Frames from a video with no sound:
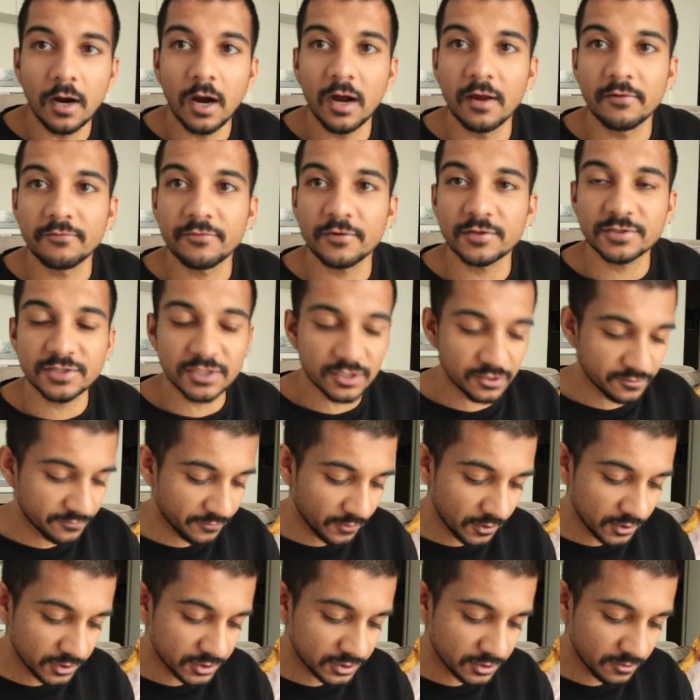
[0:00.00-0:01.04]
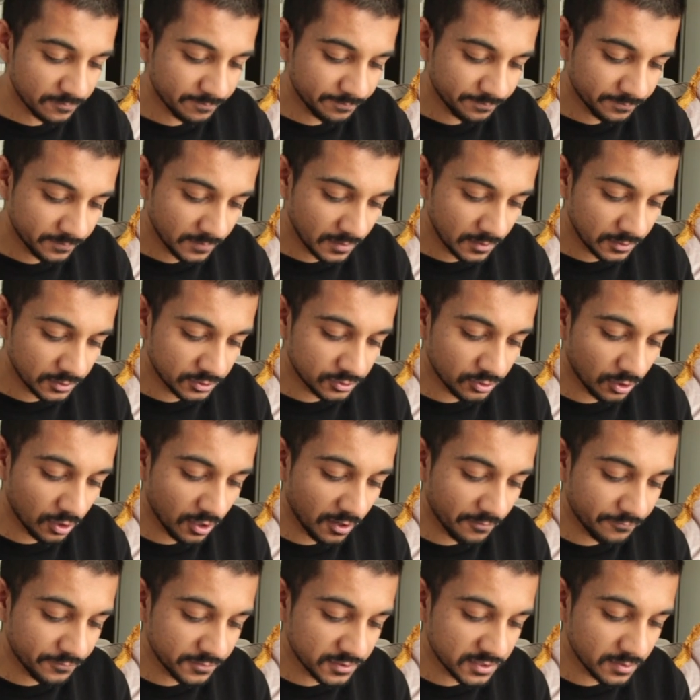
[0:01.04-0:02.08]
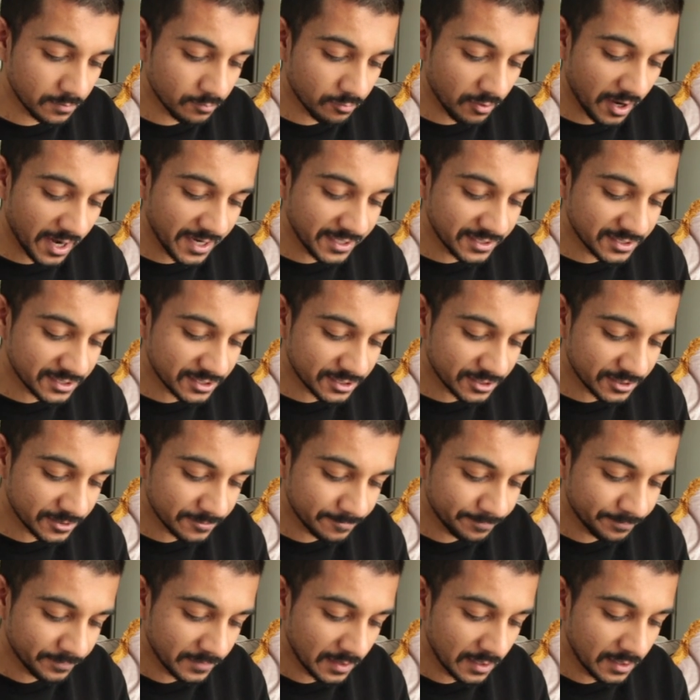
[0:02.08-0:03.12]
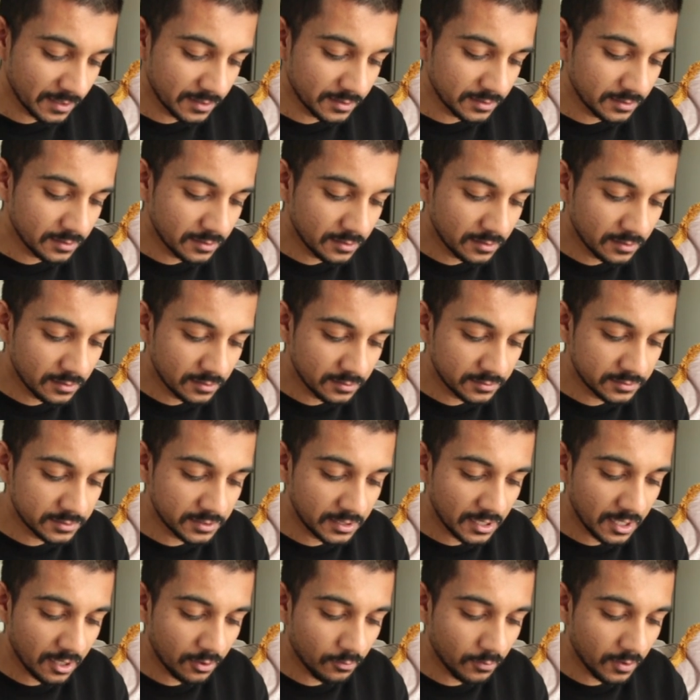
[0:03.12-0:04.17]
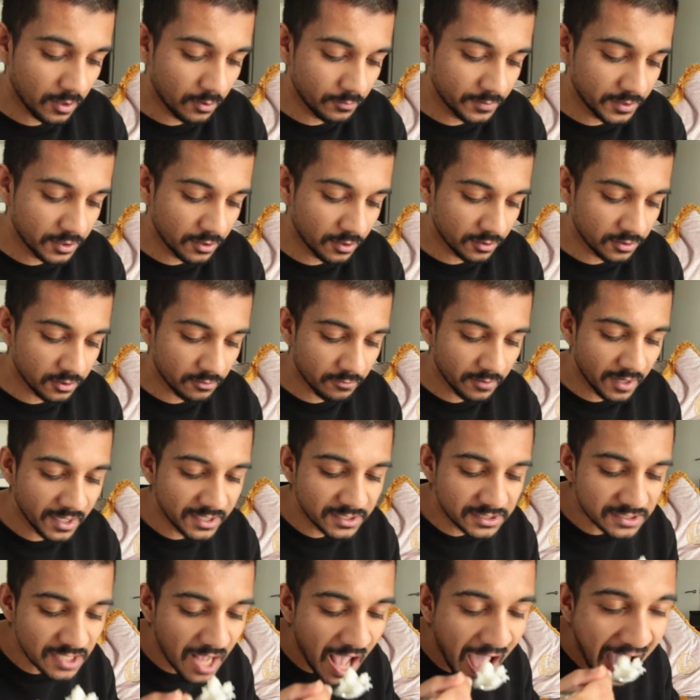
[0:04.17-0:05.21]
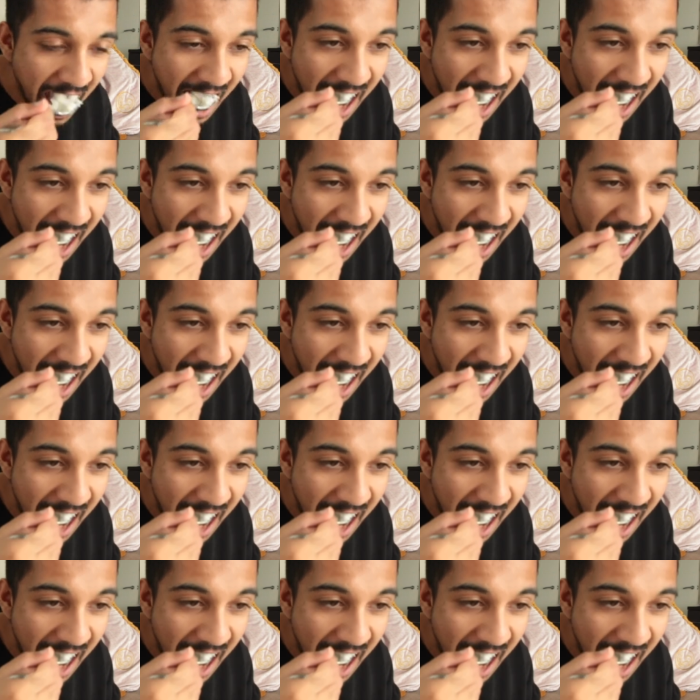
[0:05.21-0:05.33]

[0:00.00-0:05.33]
All right, first things first, start off with some rice. See how well we cook the rice.